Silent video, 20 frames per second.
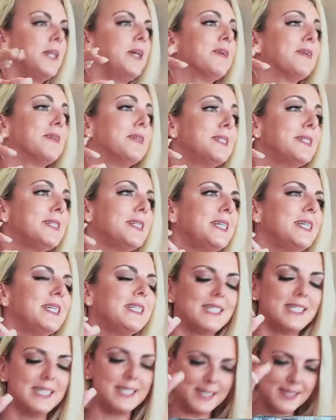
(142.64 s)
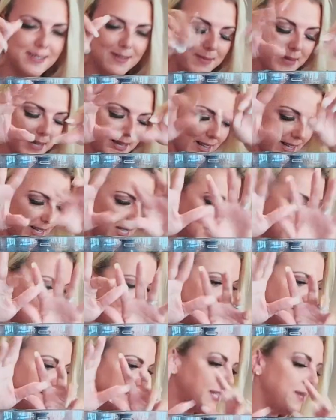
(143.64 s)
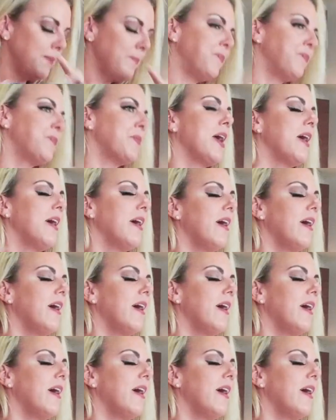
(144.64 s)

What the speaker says: You can hear the seeds. It's gonna be a little spicy.